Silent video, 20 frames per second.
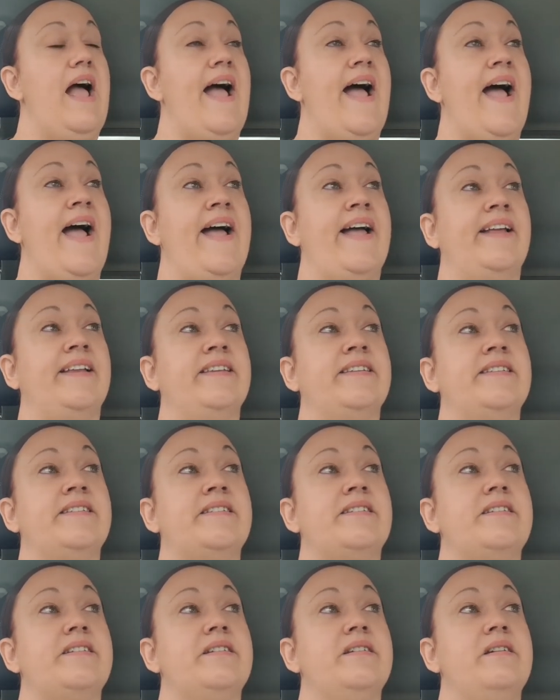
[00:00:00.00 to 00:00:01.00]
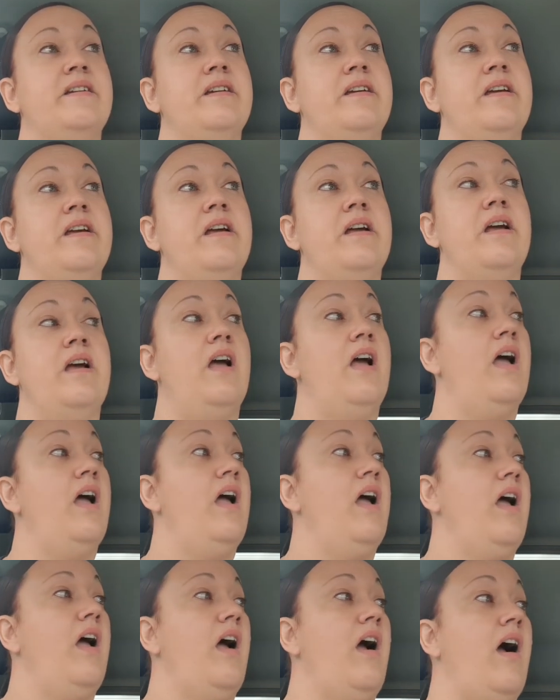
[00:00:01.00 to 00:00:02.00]
And
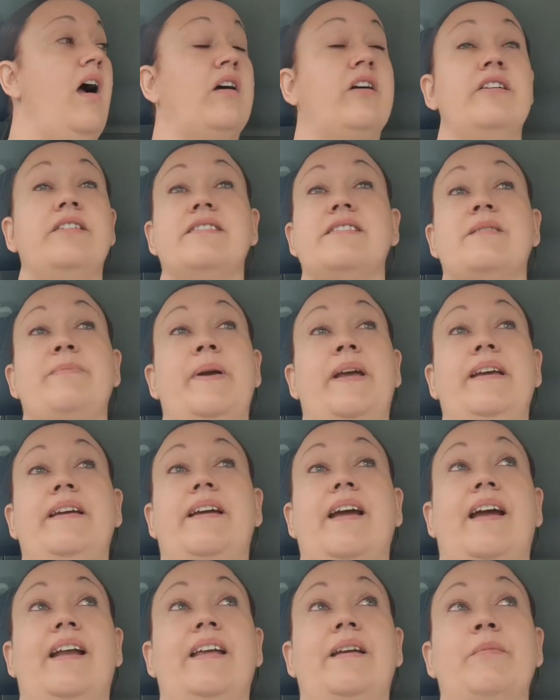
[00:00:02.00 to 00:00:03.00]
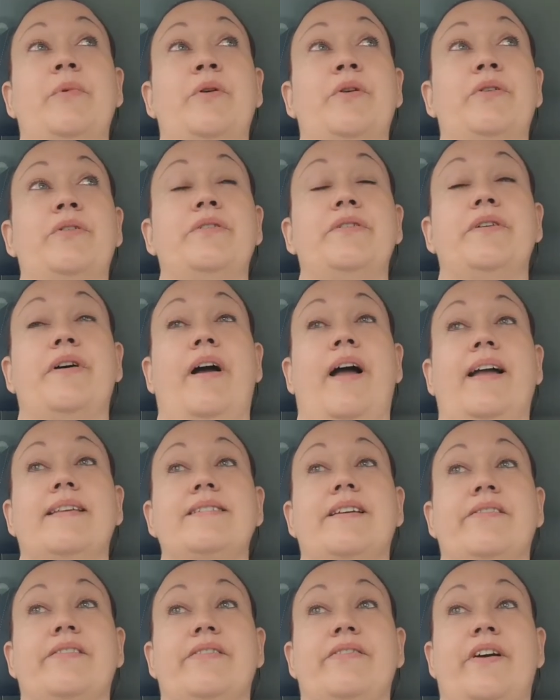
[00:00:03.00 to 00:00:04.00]
I couldn't speak anymore. I had
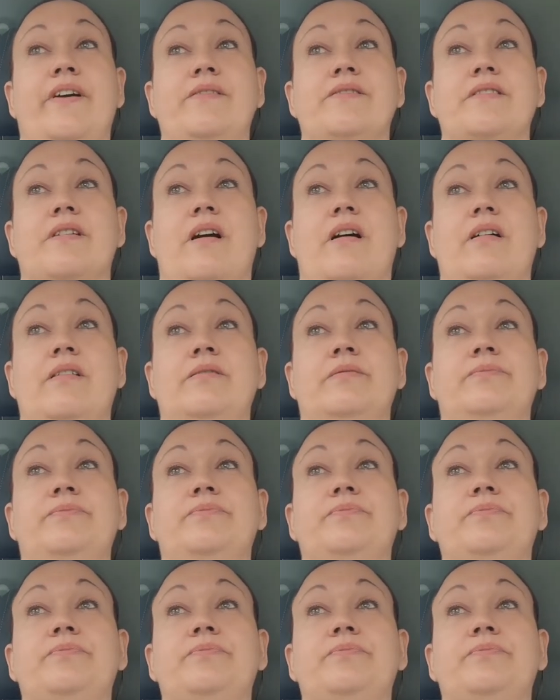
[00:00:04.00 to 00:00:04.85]
to give the phone to Carl.